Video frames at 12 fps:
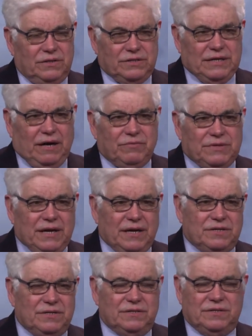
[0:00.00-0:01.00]
South
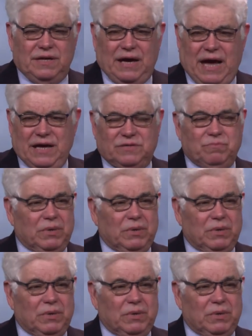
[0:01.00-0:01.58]
Texas has